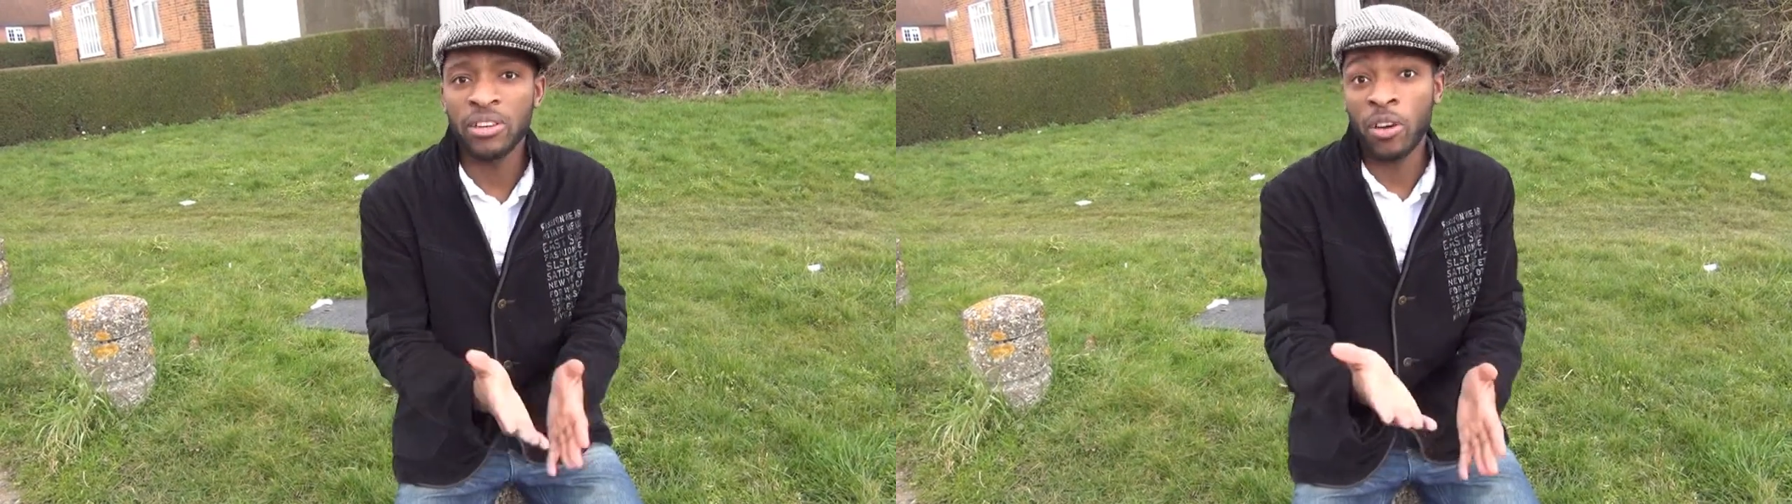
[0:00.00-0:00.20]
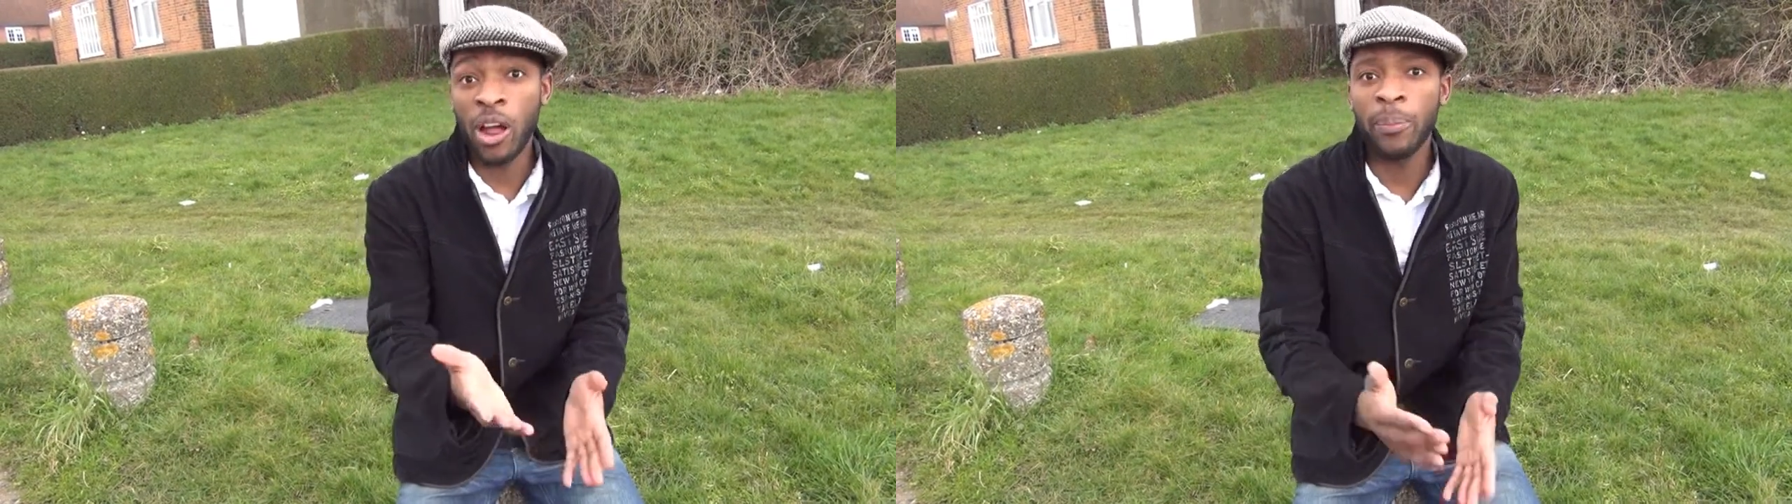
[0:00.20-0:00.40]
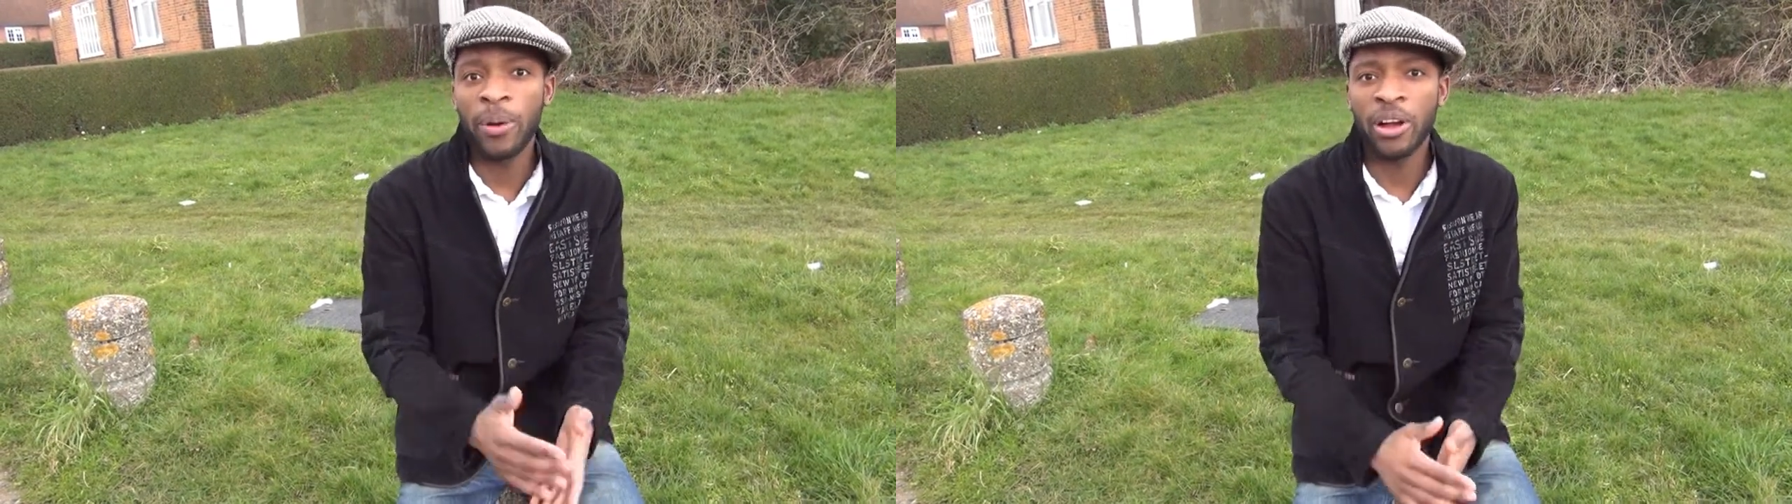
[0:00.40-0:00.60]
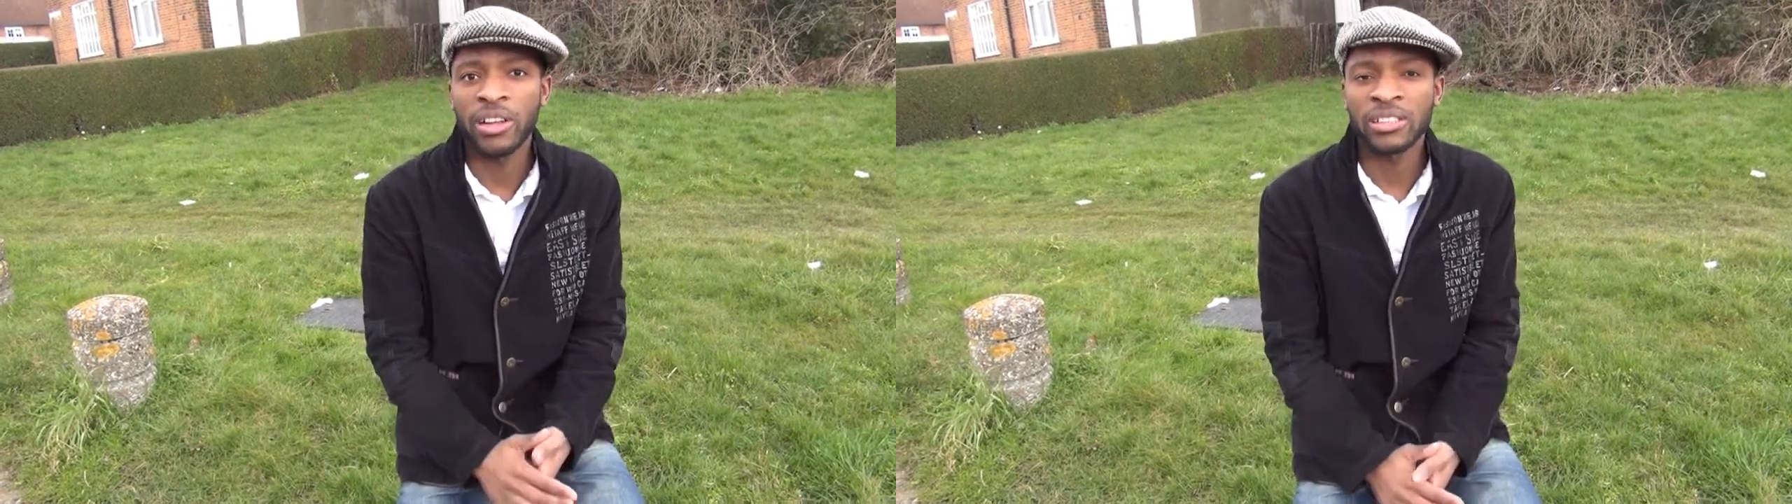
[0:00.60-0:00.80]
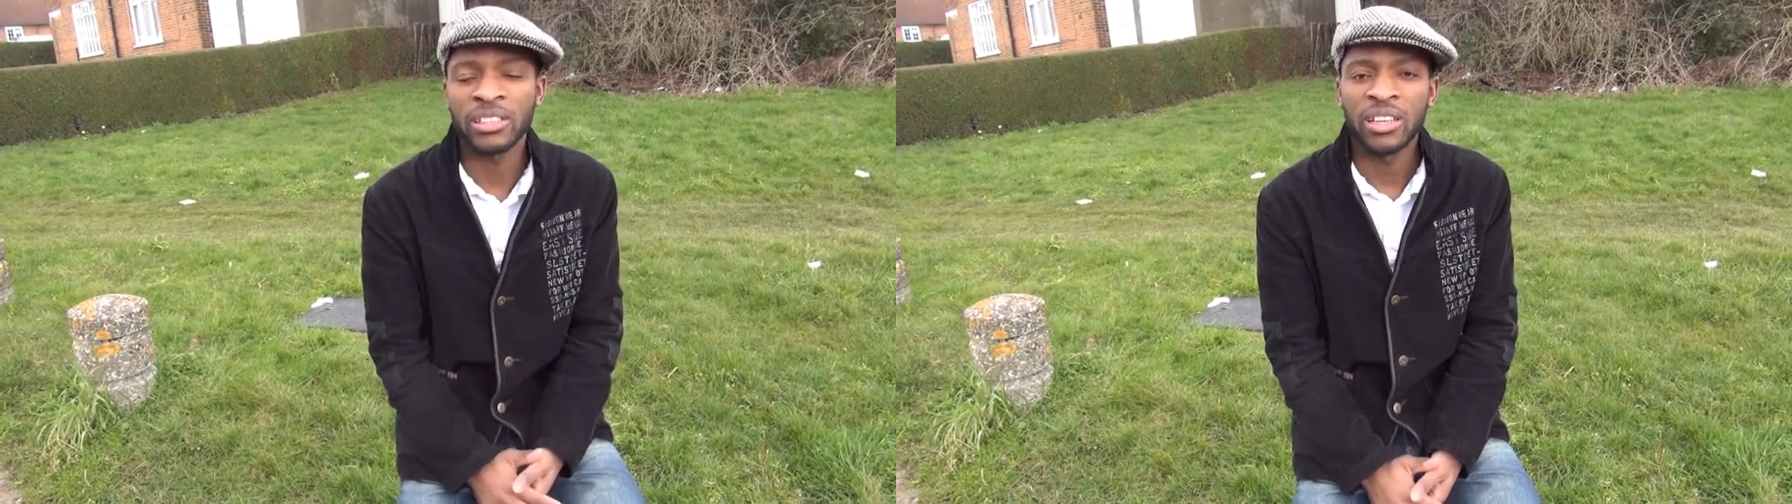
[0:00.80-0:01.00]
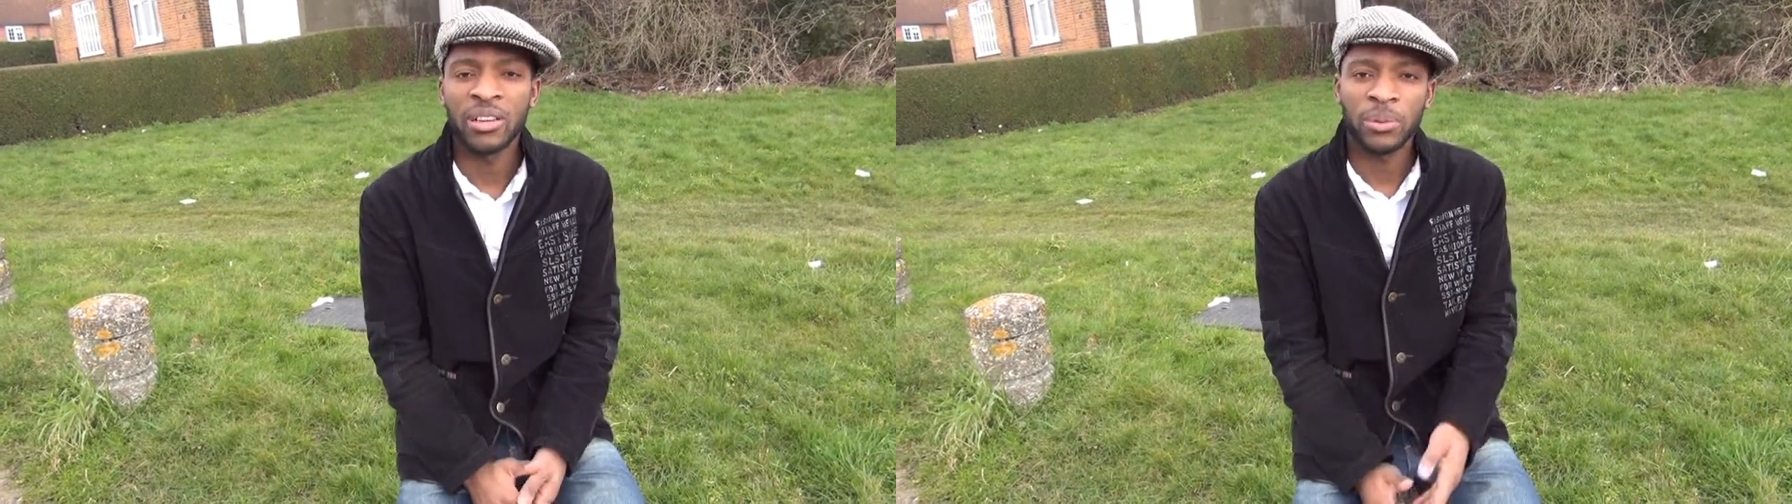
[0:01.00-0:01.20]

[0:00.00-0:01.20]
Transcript: and grandpas